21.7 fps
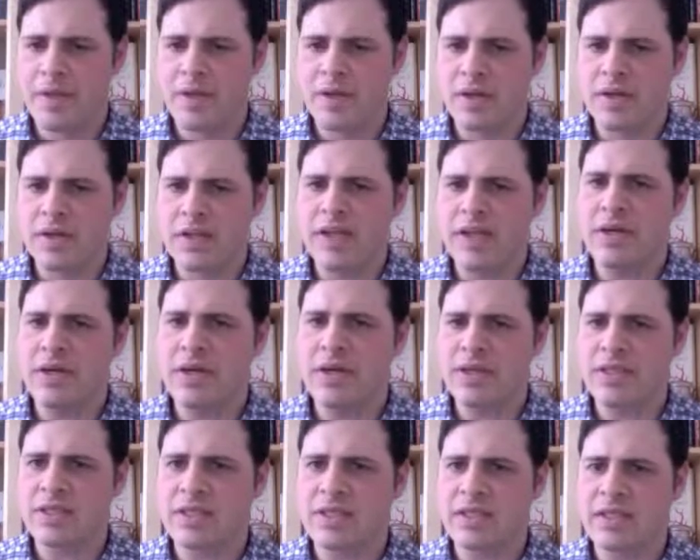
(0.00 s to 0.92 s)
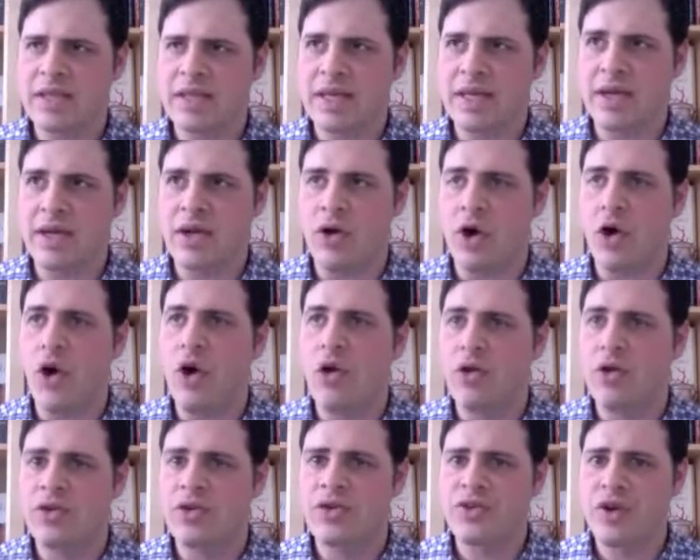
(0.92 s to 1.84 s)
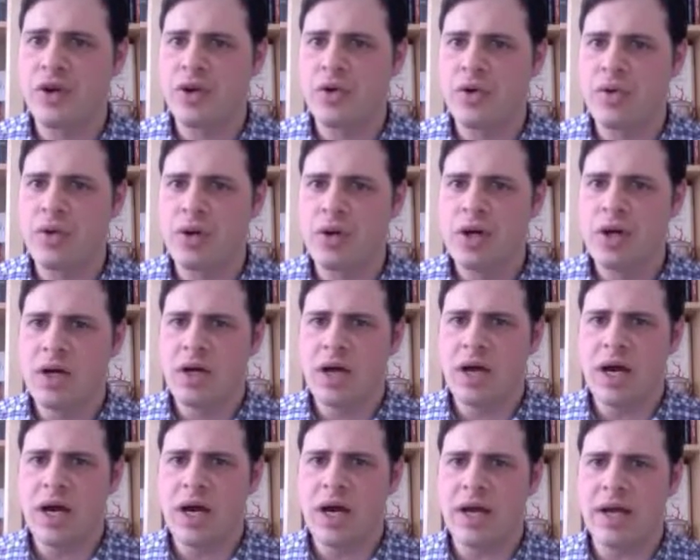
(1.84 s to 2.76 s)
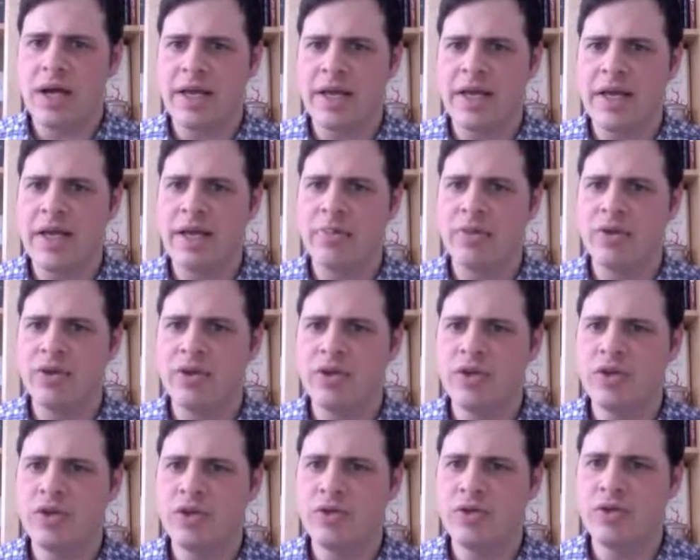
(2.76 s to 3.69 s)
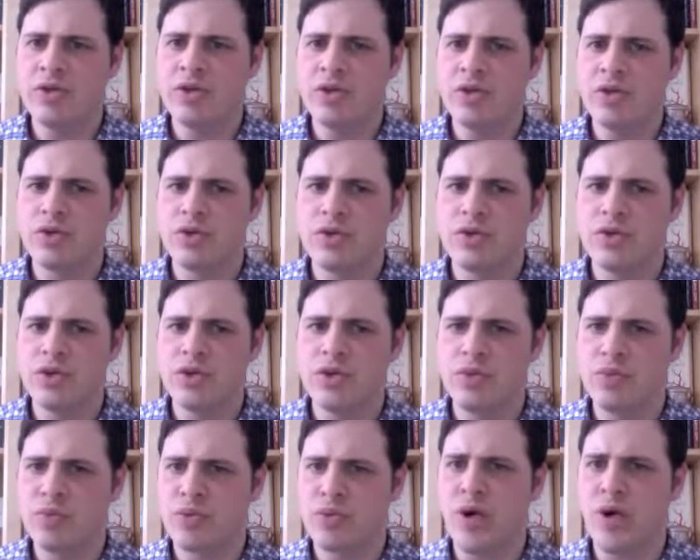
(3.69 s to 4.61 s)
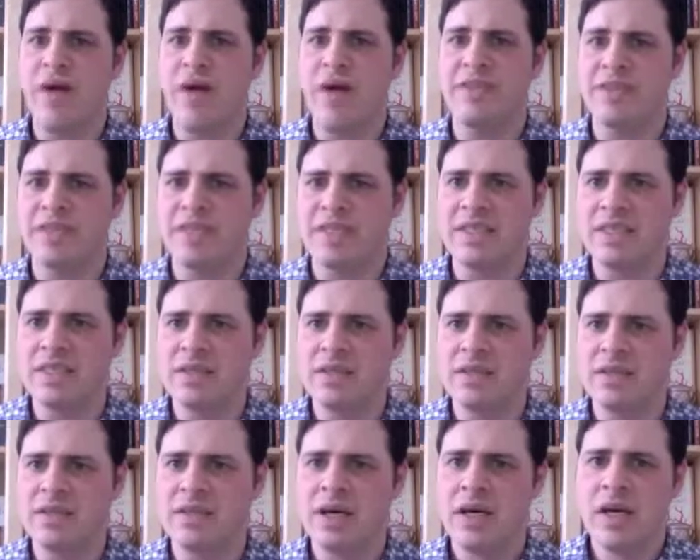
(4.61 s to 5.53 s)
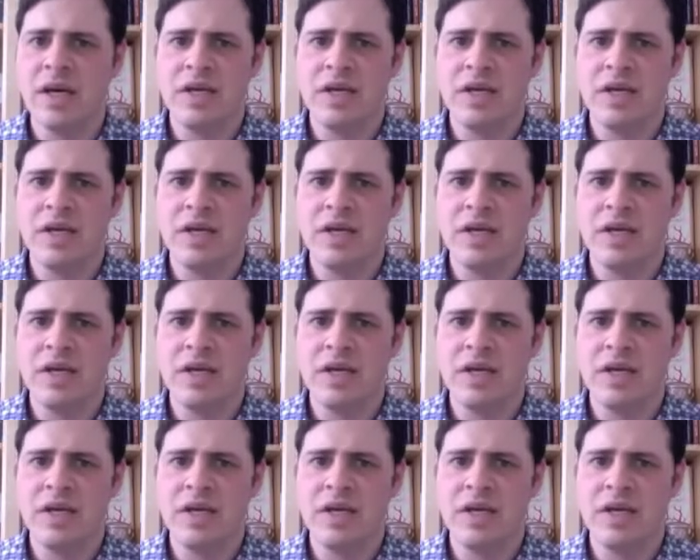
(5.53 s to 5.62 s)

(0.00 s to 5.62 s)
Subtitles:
Clerics can also enable you to do prophecies.